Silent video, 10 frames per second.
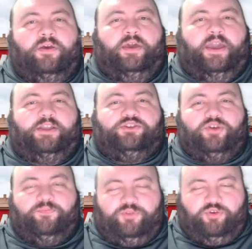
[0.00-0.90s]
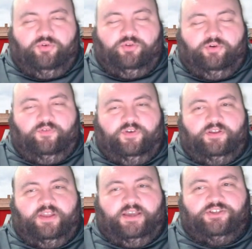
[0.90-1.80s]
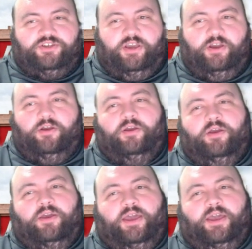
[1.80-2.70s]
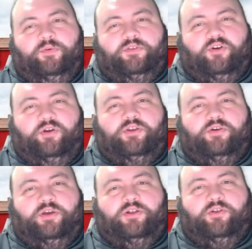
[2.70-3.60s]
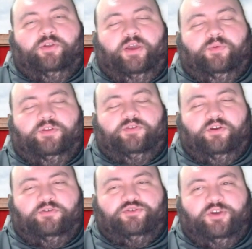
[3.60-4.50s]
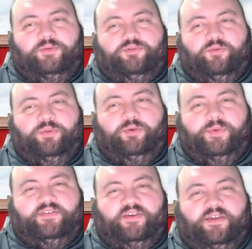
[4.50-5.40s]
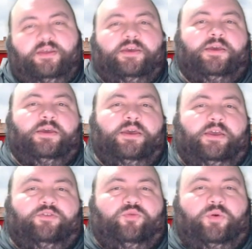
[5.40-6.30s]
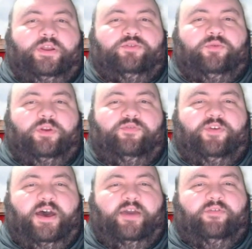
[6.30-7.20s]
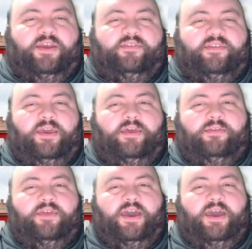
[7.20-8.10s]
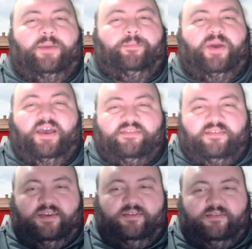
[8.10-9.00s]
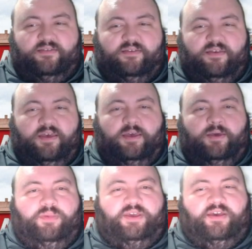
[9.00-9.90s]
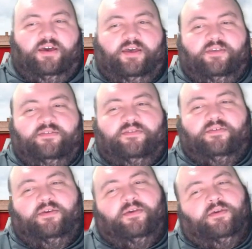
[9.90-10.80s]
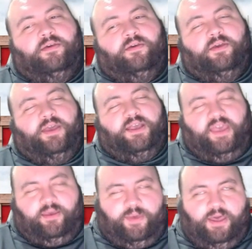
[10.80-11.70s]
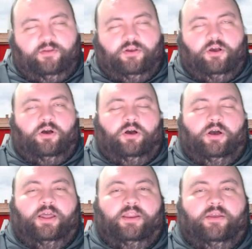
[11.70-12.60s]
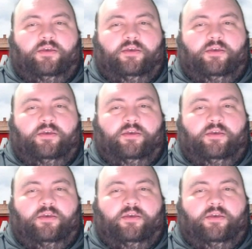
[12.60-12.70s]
a trip to Louisville next year, and was going to include a return trip to Bloomington in 2025. And I say that in past tense because it came out on